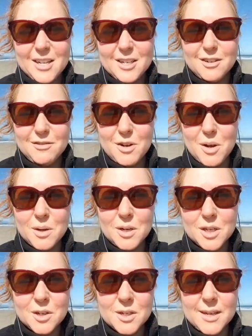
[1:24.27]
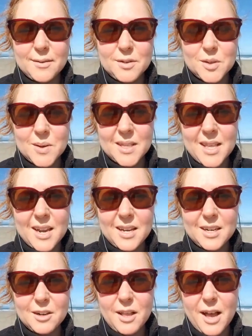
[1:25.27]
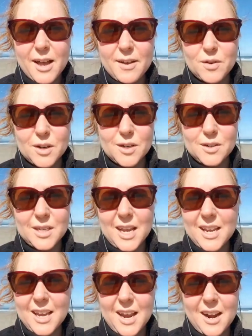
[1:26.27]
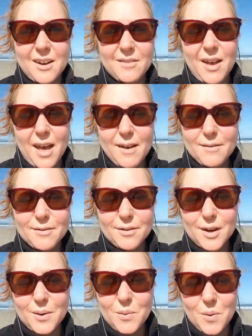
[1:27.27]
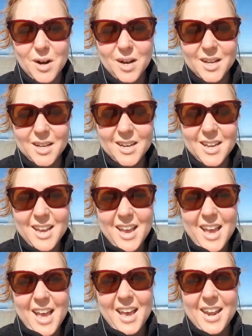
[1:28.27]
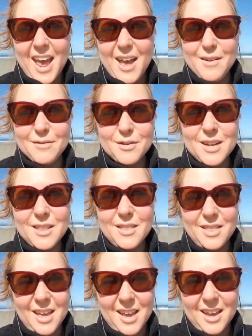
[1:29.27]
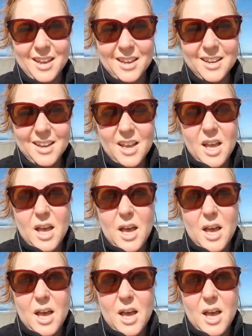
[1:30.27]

Do you notice yourself doing that in your life where you take care of everyone and everything?